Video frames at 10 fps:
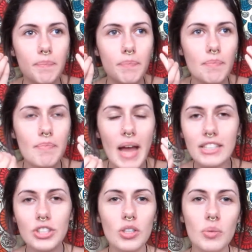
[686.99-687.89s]

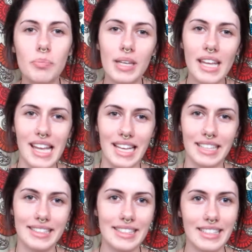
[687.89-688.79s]
magical
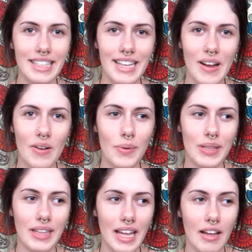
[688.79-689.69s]
beings, you know,
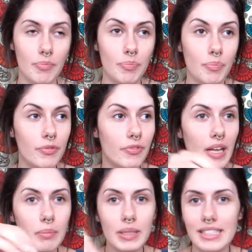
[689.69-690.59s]
and they have
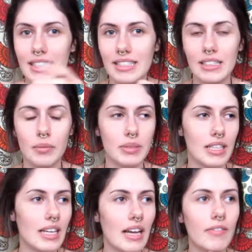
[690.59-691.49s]
family systems
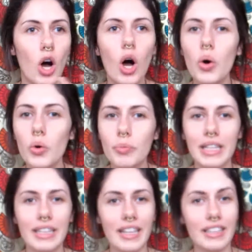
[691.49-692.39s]
and they have a home,
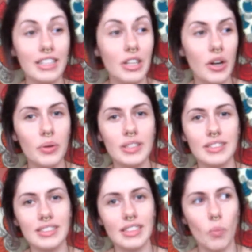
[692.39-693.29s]
and they, you know,
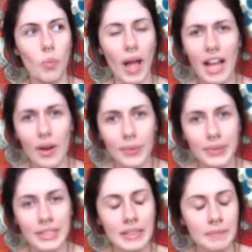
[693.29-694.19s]
it's
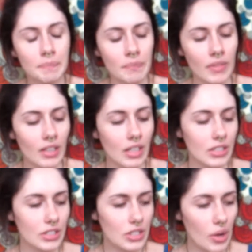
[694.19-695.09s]
wow.
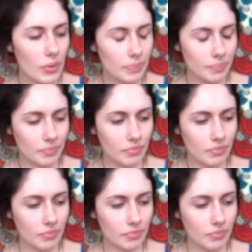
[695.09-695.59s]
So